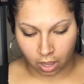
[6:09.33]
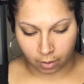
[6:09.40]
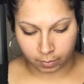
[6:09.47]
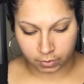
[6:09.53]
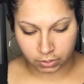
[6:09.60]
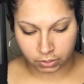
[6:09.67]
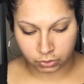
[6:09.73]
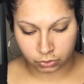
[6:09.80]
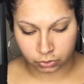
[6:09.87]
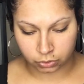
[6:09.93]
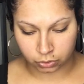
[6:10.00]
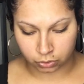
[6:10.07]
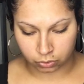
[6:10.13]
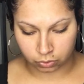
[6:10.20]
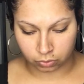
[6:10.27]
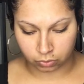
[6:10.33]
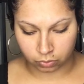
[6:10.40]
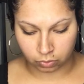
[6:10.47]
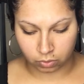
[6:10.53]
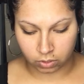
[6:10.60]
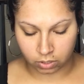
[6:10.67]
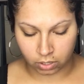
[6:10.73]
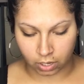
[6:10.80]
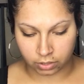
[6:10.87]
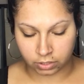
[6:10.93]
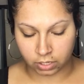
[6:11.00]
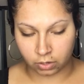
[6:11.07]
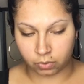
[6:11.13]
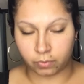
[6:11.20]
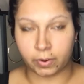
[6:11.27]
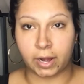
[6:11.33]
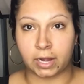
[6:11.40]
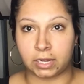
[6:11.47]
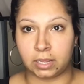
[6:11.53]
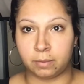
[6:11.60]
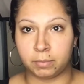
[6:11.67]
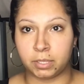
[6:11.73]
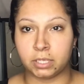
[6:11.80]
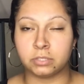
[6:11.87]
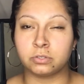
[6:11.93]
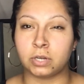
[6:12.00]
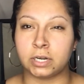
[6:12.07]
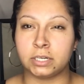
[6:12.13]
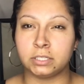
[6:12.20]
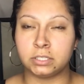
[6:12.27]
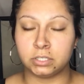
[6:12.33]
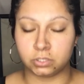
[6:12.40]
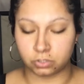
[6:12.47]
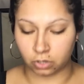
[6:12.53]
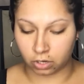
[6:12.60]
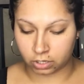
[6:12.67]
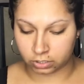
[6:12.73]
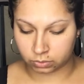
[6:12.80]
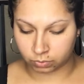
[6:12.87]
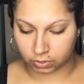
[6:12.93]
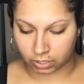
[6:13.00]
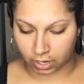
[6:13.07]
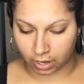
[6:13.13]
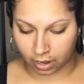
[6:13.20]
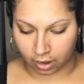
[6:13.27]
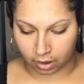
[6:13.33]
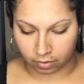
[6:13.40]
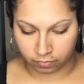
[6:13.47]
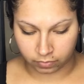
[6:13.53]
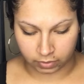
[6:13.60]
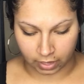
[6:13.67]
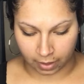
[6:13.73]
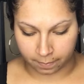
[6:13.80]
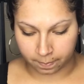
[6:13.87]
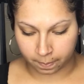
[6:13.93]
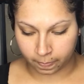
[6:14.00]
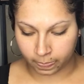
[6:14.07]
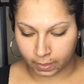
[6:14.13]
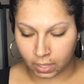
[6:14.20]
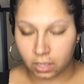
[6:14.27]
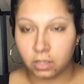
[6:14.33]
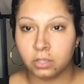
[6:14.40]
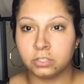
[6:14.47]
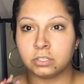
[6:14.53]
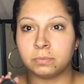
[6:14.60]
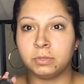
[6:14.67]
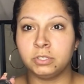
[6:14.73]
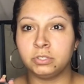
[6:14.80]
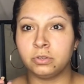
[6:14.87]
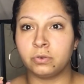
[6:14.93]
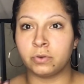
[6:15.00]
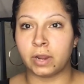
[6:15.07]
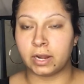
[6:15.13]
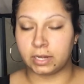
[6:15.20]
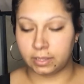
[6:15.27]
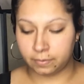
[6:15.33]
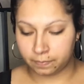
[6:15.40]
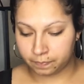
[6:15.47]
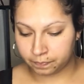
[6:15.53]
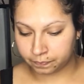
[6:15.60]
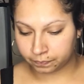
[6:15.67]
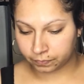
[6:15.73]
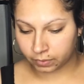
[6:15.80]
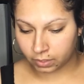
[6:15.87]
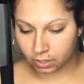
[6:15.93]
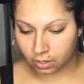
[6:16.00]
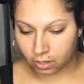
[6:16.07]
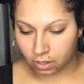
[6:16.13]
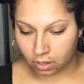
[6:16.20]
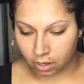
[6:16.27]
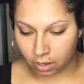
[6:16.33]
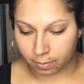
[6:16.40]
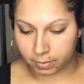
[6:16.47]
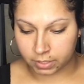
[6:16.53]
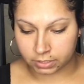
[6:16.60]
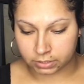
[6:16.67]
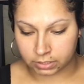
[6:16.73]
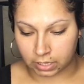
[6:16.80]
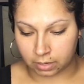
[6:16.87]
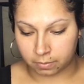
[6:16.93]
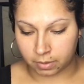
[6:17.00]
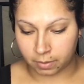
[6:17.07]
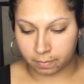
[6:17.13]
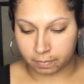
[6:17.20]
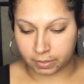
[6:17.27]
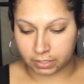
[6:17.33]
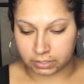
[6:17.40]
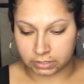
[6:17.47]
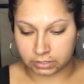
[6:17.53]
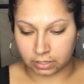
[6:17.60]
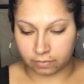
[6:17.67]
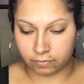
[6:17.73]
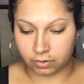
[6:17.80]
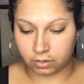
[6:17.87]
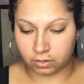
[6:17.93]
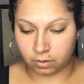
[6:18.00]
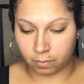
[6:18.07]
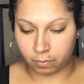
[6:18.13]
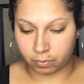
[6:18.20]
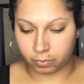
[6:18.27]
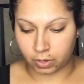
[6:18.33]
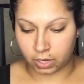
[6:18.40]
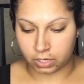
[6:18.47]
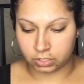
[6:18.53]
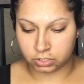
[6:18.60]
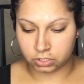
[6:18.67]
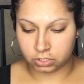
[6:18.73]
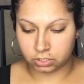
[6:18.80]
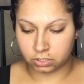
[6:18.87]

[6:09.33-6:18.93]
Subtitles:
I'm gonna do, I think, granite, because granite's the darkest one that I have. Yeah. So I'm gonna do granite. I'm gonna take my B7 brush.